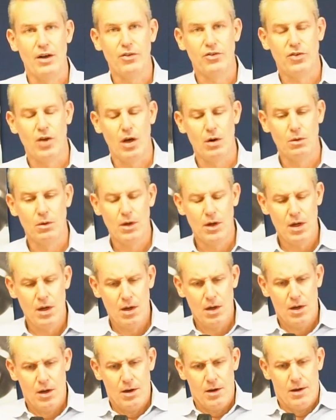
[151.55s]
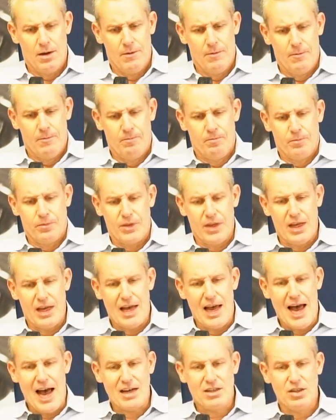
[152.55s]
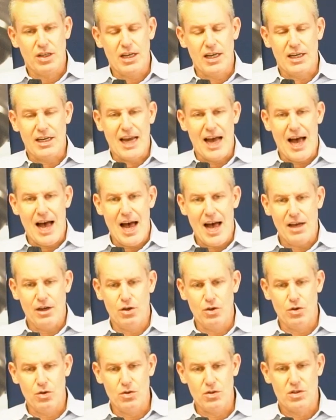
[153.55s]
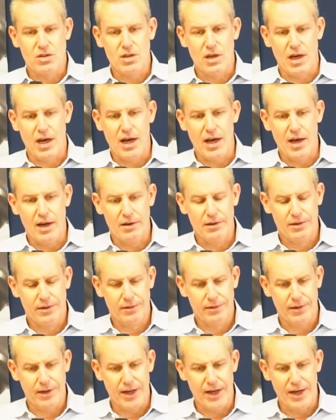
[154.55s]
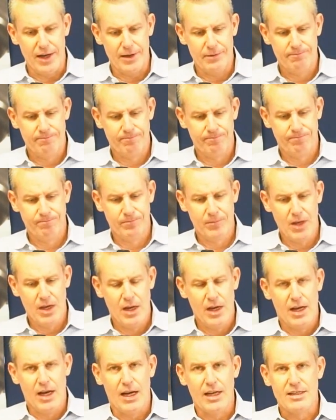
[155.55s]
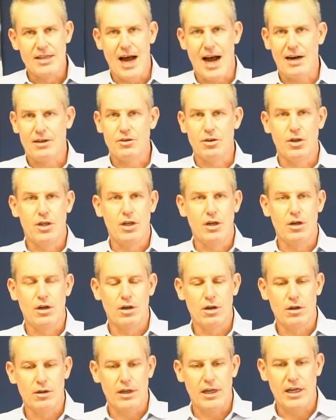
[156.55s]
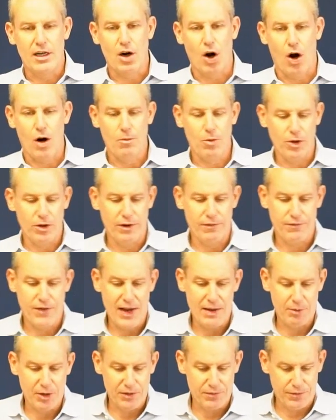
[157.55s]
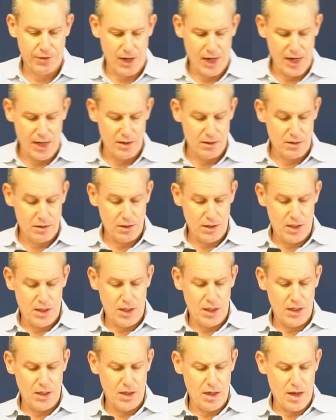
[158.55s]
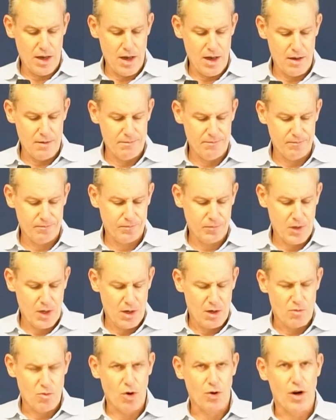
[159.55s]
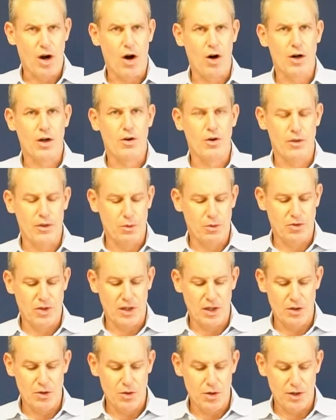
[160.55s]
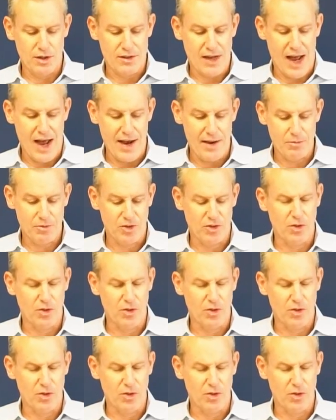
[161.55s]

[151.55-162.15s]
So actually a guy who's a doctor here in Carmel and a family friend, he wrote an article that was in the New York Times.